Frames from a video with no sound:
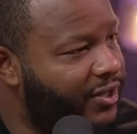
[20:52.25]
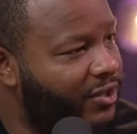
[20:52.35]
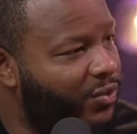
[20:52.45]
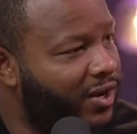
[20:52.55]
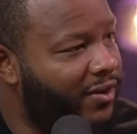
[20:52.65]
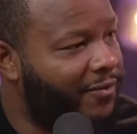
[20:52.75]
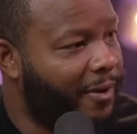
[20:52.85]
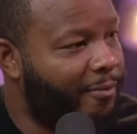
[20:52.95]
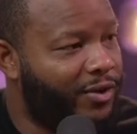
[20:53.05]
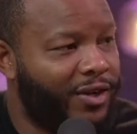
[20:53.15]
as well. If
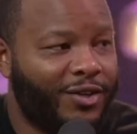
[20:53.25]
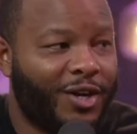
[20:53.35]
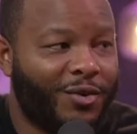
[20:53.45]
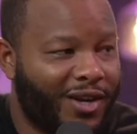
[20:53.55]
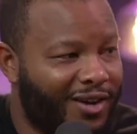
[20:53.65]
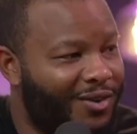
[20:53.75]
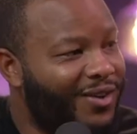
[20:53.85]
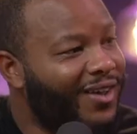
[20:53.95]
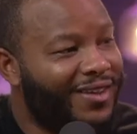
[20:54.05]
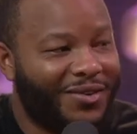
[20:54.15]
people don't know,
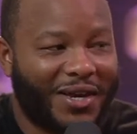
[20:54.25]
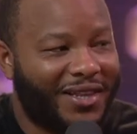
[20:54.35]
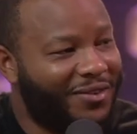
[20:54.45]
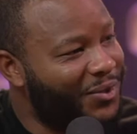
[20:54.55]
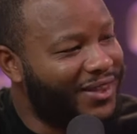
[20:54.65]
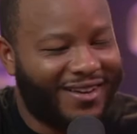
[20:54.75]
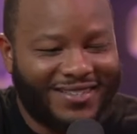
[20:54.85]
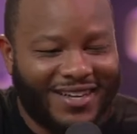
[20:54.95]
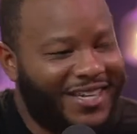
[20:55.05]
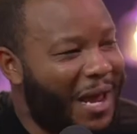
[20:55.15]
we lost
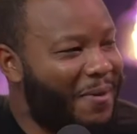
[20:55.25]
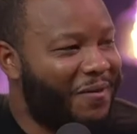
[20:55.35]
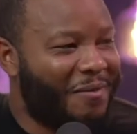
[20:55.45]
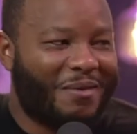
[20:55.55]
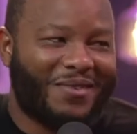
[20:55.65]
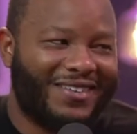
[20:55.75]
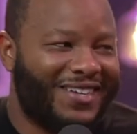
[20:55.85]
that tap of it. People don't